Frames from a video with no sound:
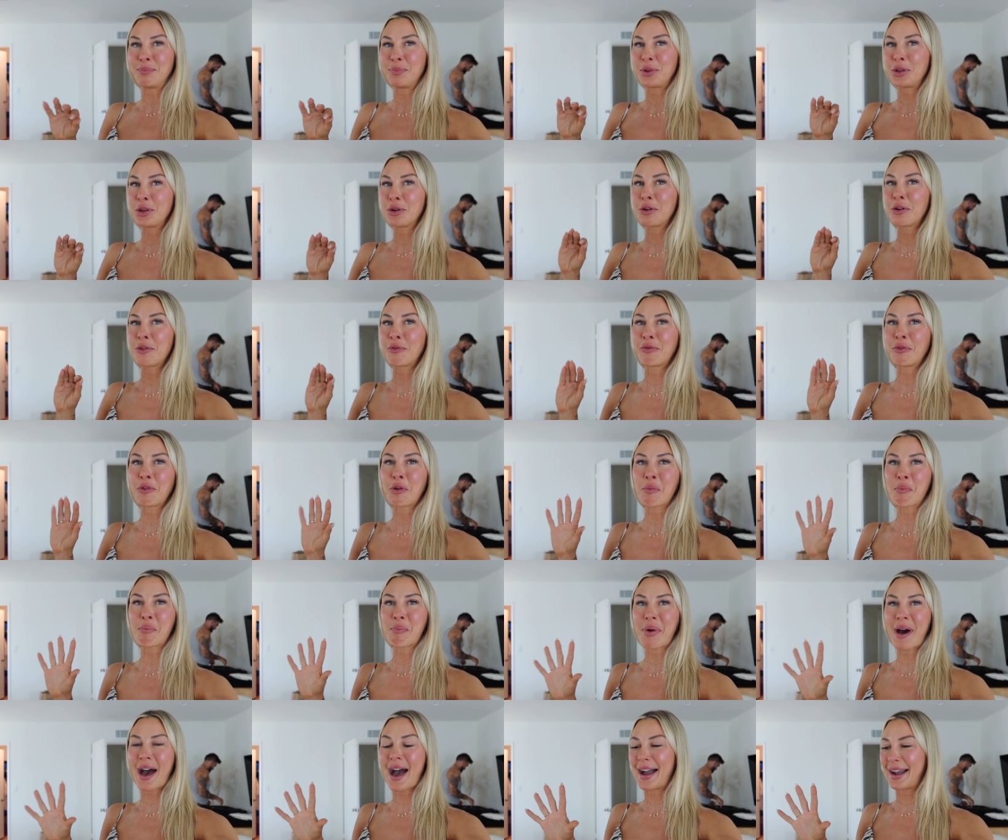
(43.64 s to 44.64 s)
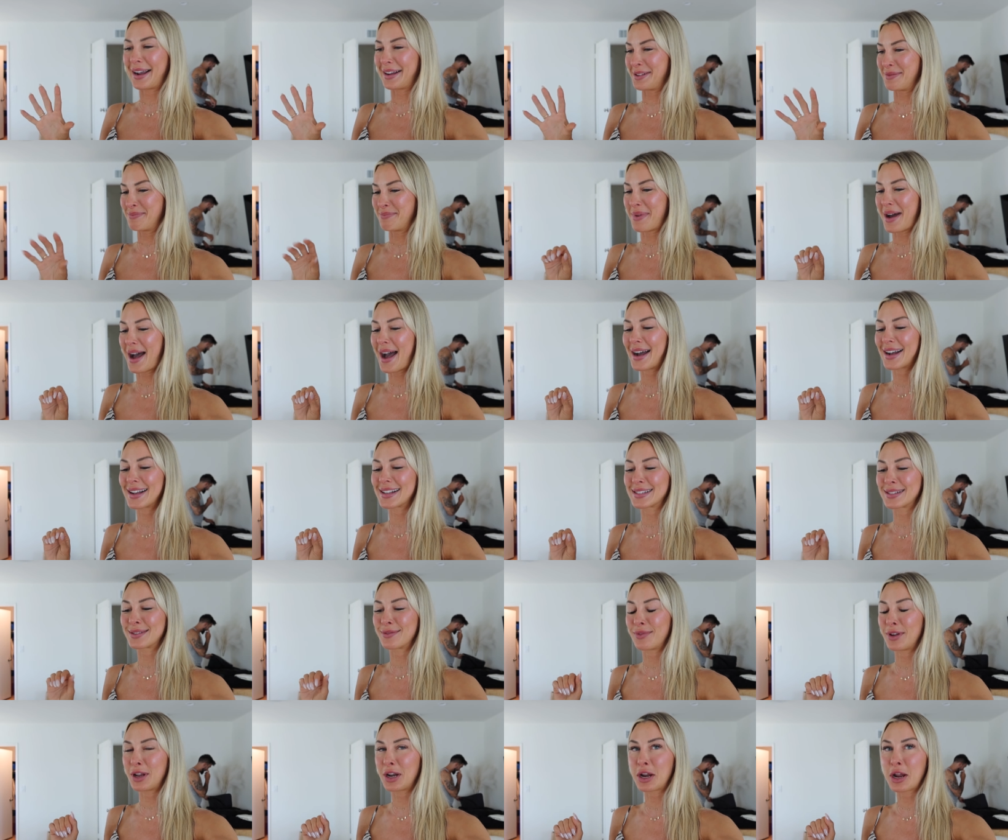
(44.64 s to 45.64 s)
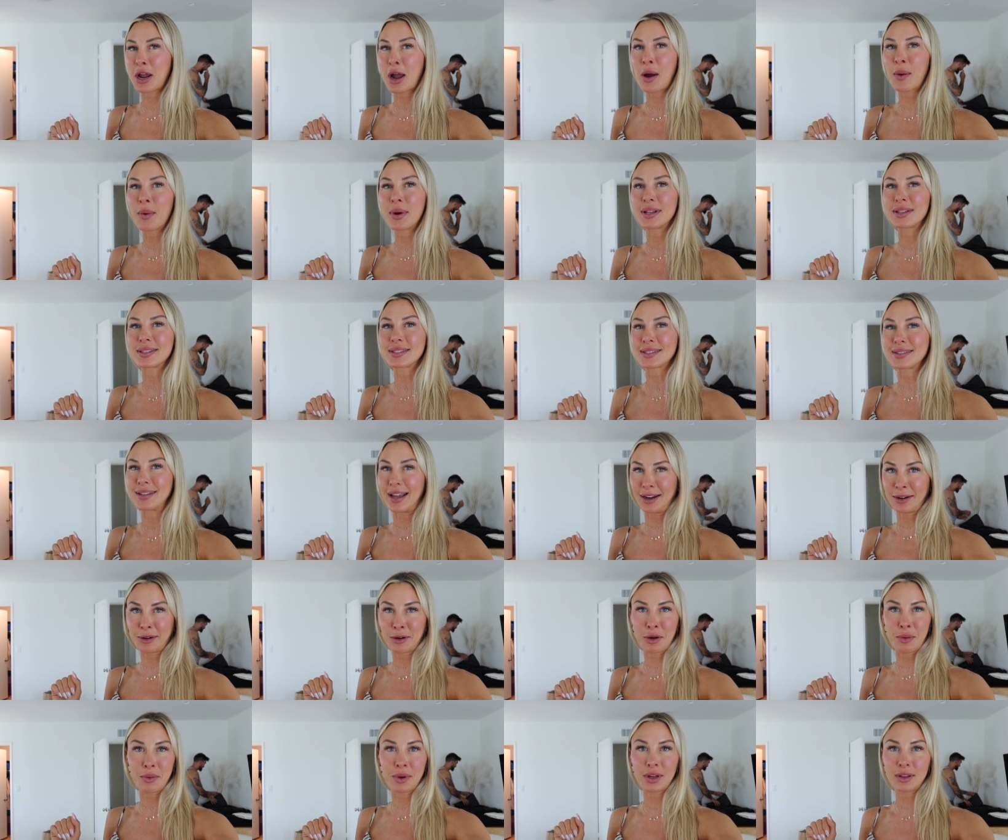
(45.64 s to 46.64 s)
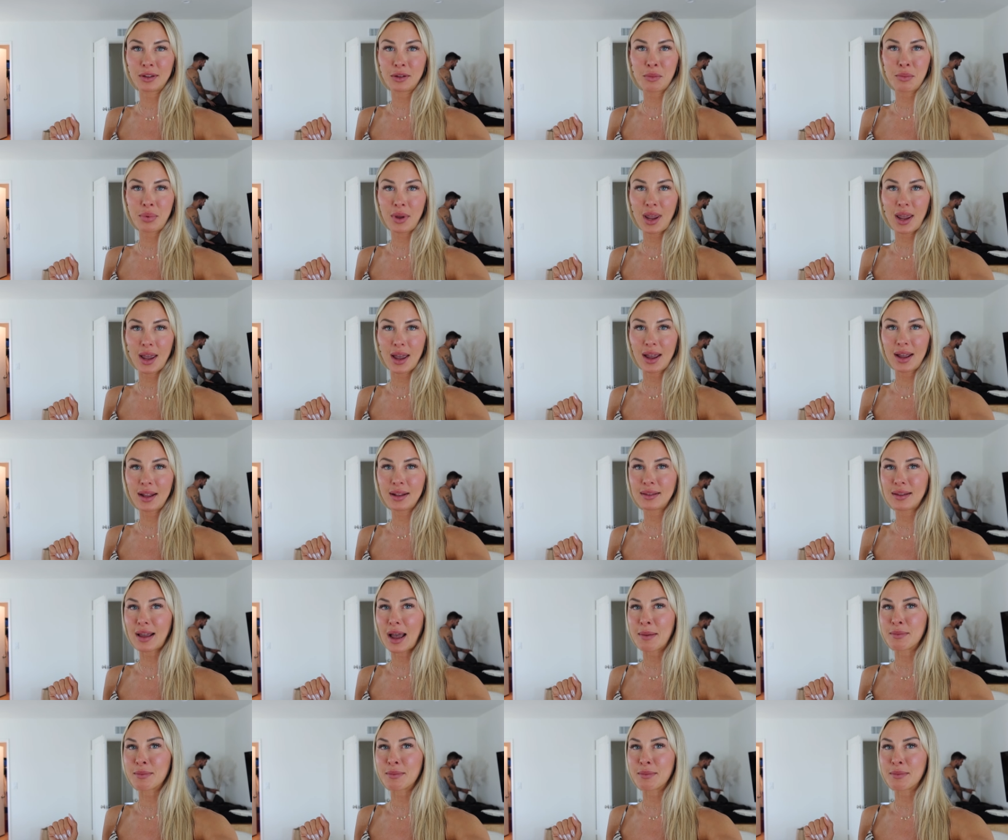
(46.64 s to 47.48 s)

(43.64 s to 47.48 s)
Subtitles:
beautiful packed bags video, it's not going to be it.